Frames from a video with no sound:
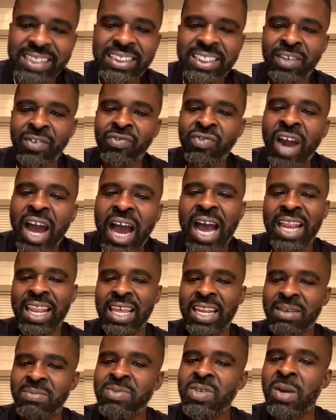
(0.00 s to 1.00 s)
You
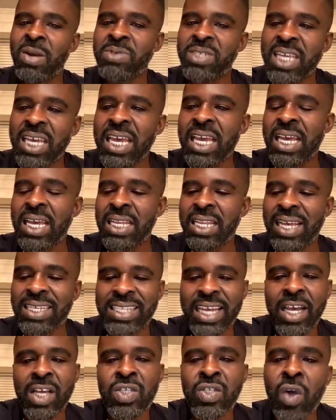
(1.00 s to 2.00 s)
know what I'm saying? That's
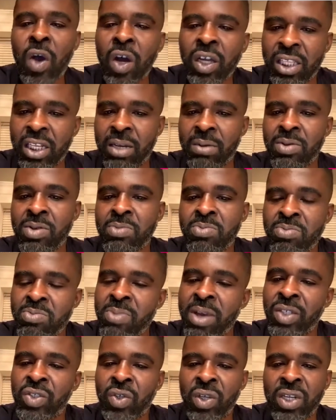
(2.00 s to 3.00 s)
how you talk to them. You make